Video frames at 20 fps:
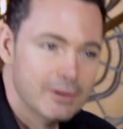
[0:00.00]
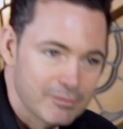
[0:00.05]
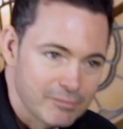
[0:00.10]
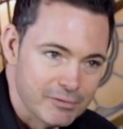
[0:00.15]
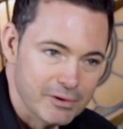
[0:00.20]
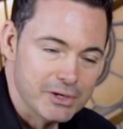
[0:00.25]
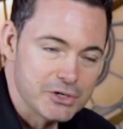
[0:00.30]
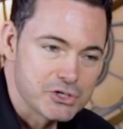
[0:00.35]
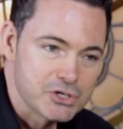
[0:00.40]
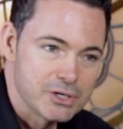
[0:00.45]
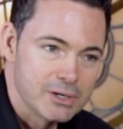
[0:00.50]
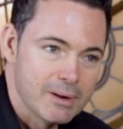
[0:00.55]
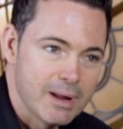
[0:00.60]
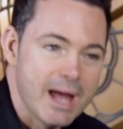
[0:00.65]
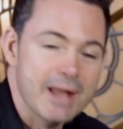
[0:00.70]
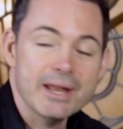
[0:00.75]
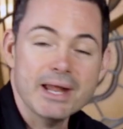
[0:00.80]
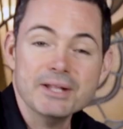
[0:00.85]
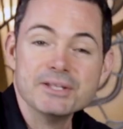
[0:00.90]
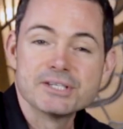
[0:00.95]
finish it
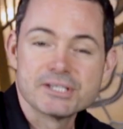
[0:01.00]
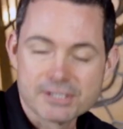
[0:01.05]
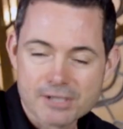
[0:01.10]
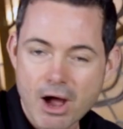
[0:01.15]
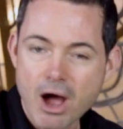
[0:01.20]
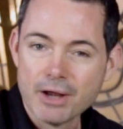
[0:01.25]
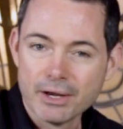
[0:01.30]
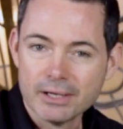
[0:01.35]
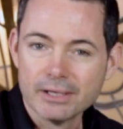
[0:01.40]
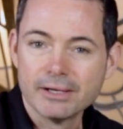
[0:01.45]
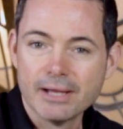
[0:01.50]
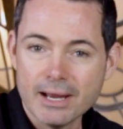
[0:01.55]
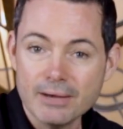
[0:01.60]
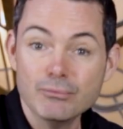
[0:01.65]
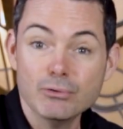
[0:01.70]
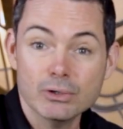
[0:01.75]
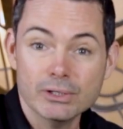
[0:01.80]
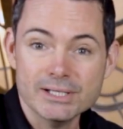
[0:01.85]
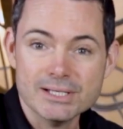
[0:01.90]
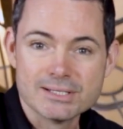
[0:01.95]
and then start it
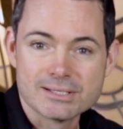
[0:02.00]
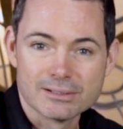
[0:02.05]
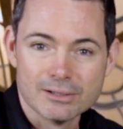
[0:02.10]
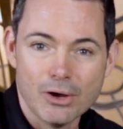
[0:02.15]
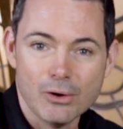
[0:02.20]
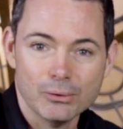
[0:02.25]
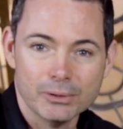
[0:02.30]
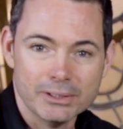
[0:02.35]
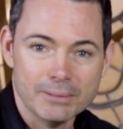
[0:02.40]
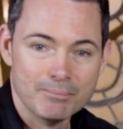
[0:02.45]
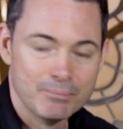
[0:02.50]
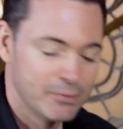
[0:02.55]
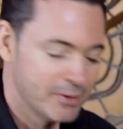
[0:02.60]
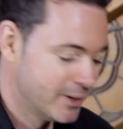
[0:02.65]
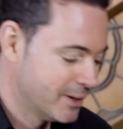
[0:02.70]
again really slowly.